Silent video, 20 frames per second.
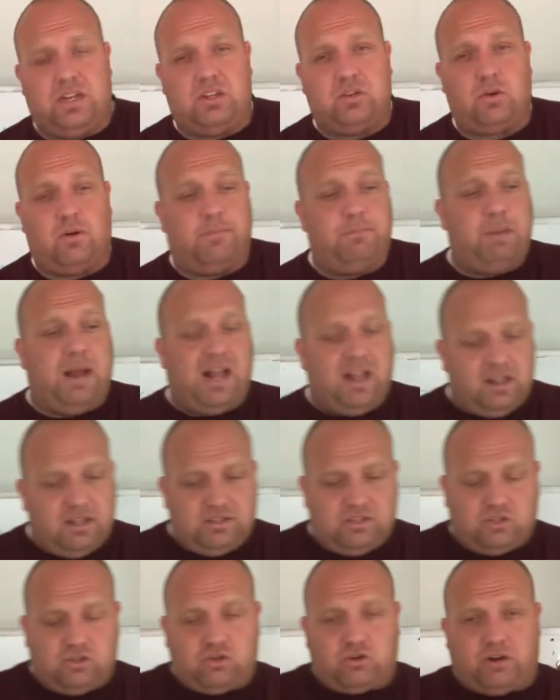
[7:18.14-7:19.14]
And so a
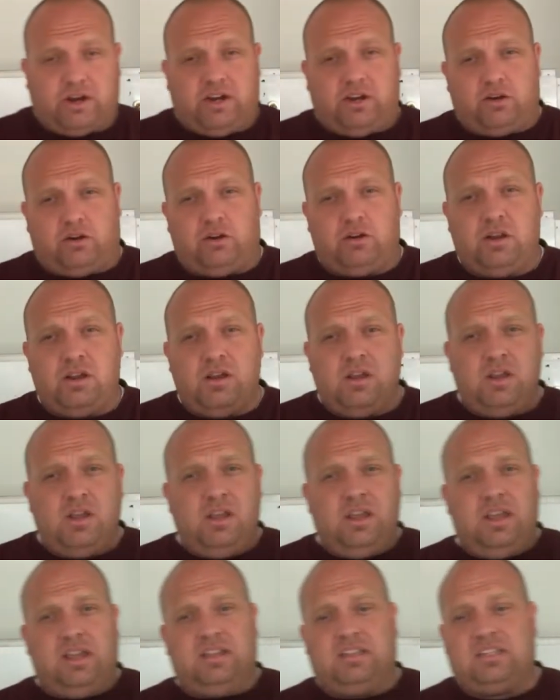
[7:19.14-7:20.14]
balanced trainer
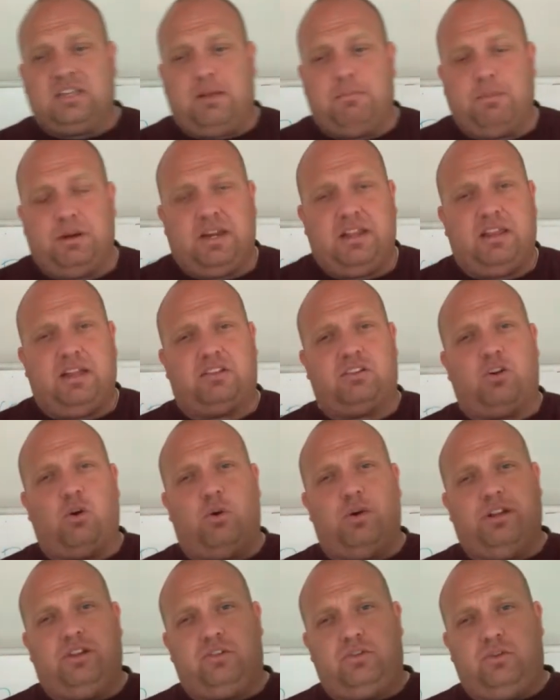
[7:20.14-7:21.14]
is somebody that's
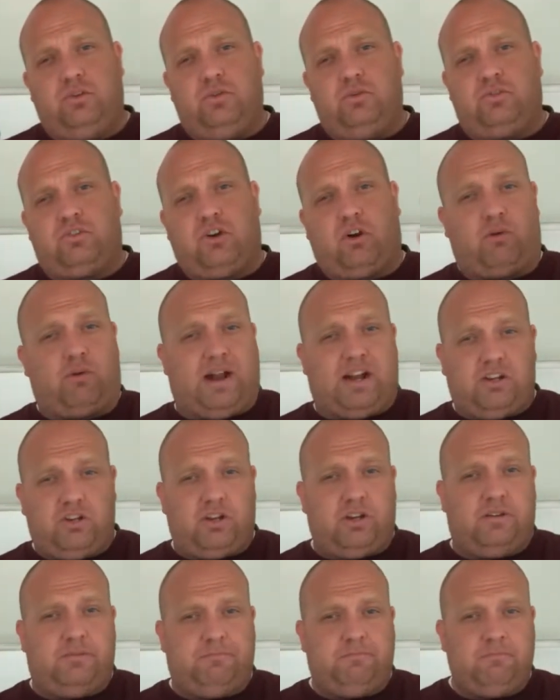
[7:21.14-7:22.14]
going to use
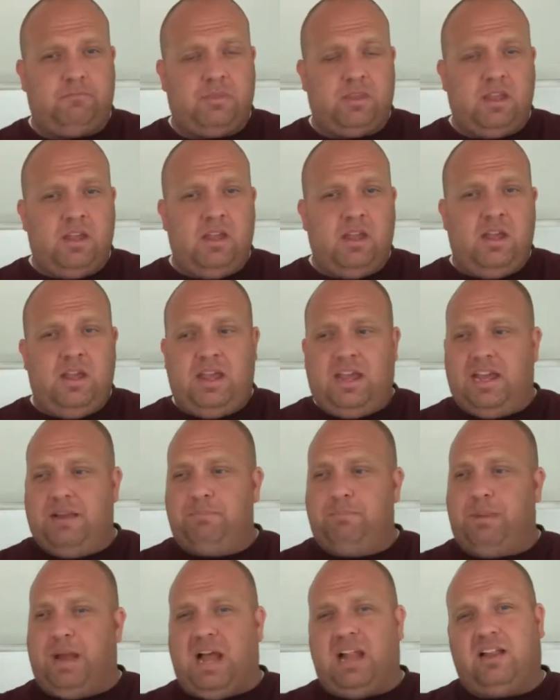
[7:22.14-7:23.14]
correction
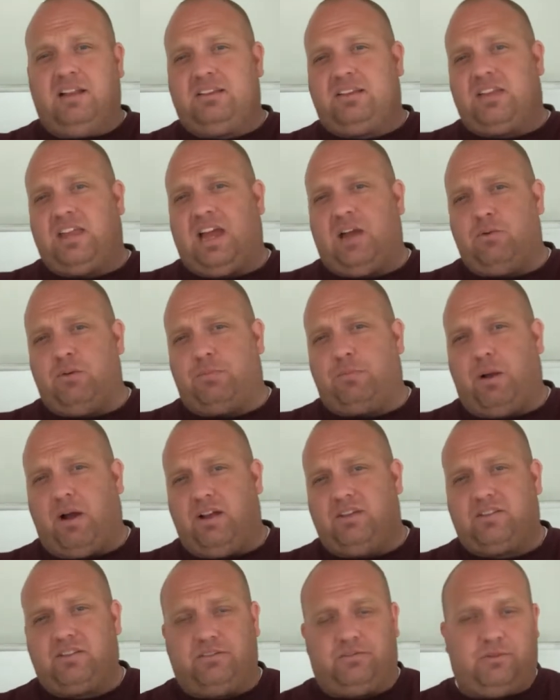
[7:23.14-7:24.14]
and balance that with
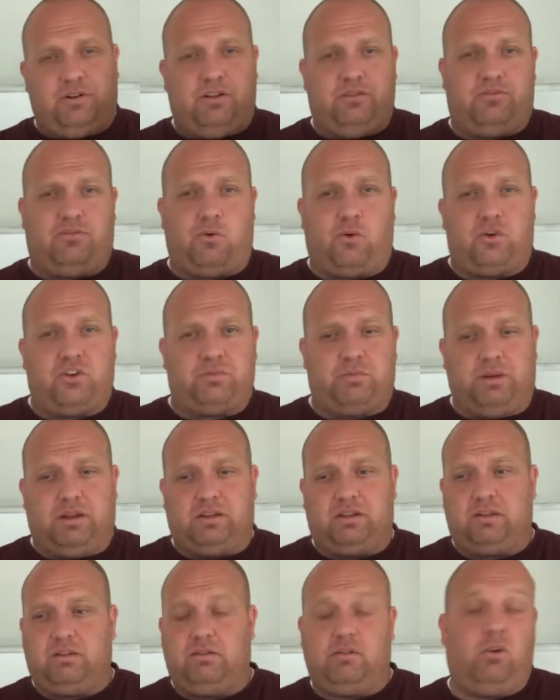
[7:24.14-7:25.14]
positive
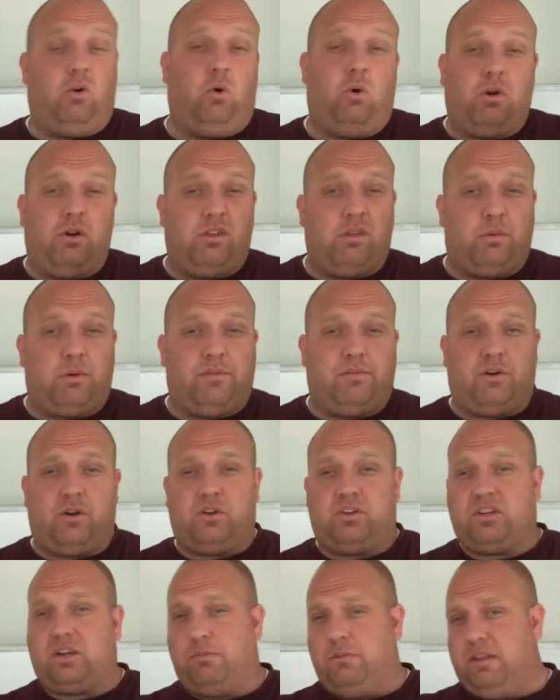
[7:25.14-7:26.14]
reinforcement. Or the
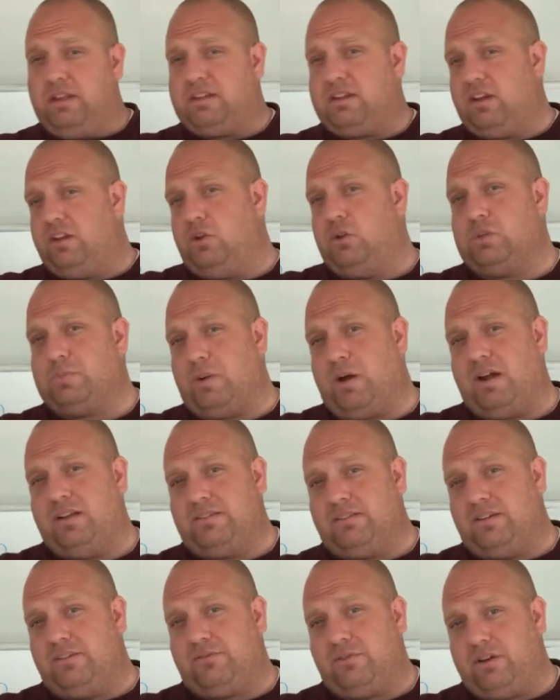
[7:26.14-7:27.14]
reverse, someone that's going to use
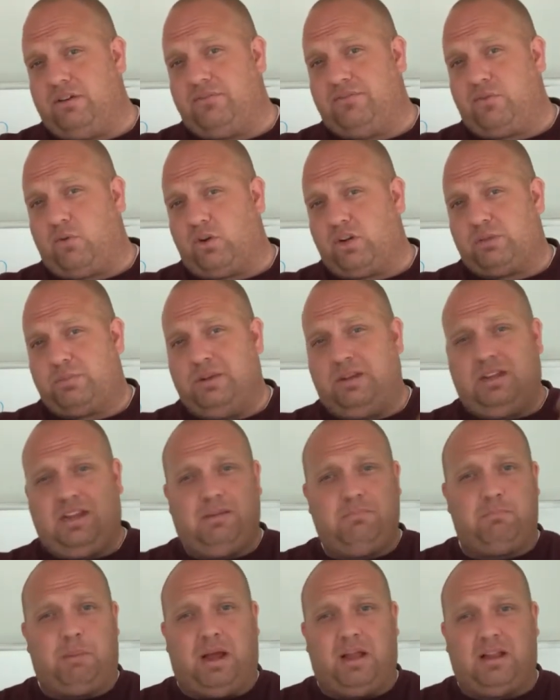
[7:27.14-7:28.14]
positive reinforcement
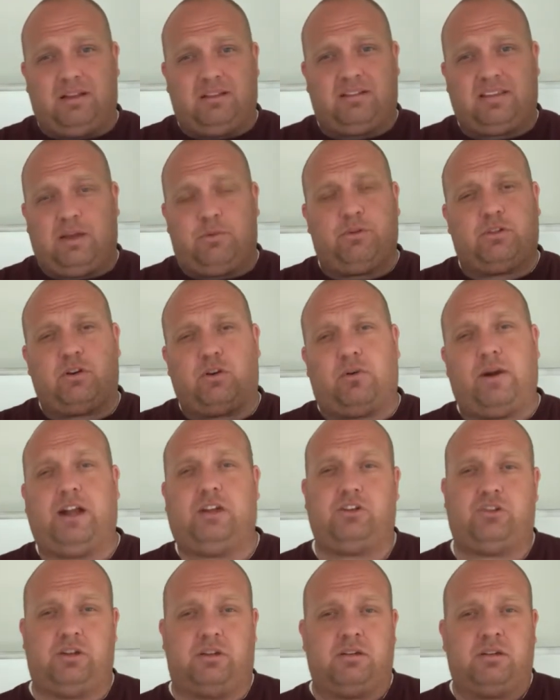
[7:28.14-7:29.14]
and balance that with
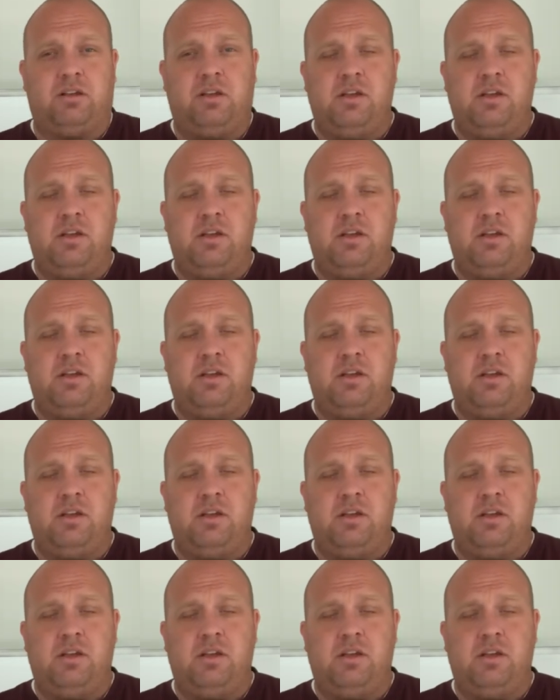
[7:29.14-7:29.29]
correction.